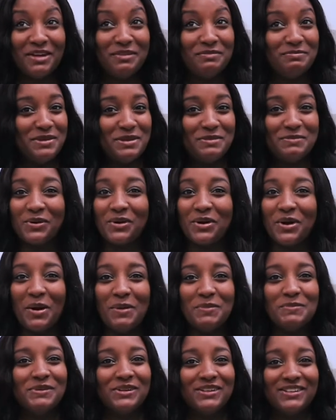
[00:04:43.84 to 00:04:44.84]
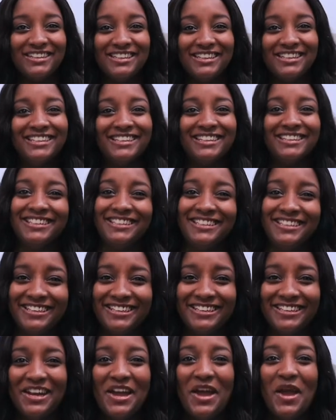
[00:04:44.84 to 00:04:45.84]
Be more humble.
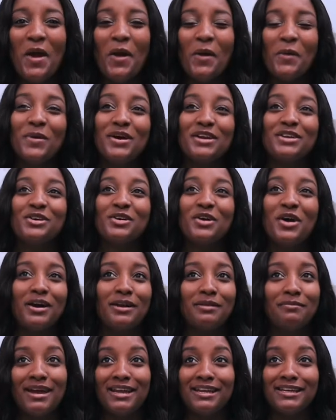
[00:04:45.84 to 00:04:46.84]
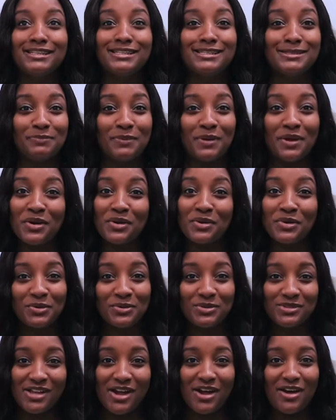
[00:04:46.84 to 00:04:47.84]
When your automatic sprayer
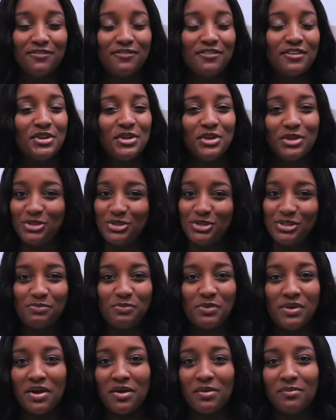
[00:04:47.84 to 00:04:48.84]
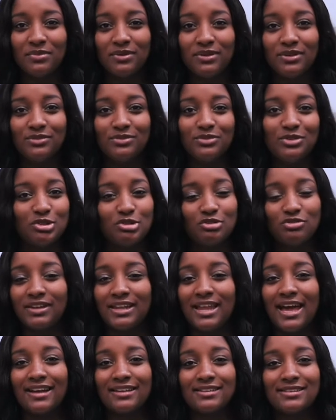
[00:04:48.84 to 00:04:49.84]
goes off, just be humble, just
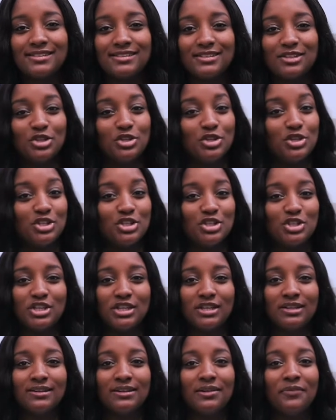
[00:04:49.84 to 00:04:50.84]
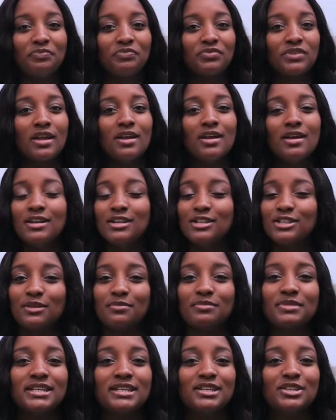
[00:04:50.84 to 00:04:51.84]
relax, just chill.
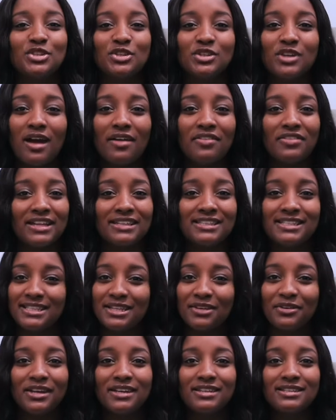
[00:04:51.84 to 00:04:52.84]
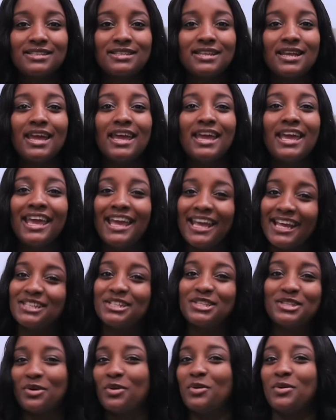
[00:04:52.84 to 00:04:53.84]
Some things are not that serious.
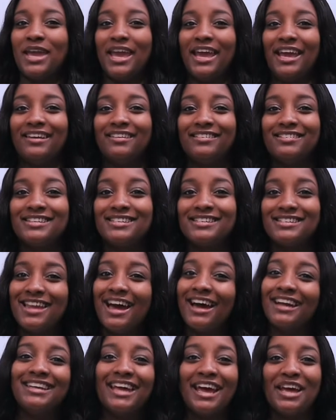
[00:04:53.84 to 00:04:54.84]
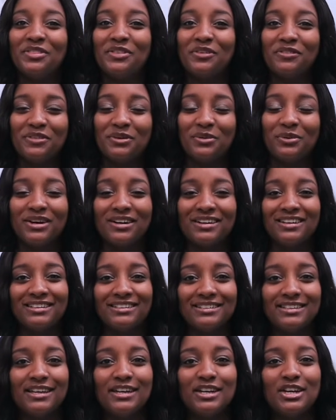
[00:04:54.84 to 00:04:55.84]
It's okay. It's not the end of the
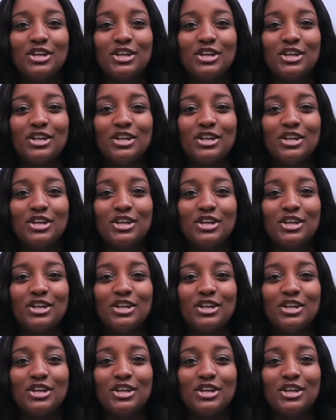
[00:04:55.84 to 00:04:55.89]
world.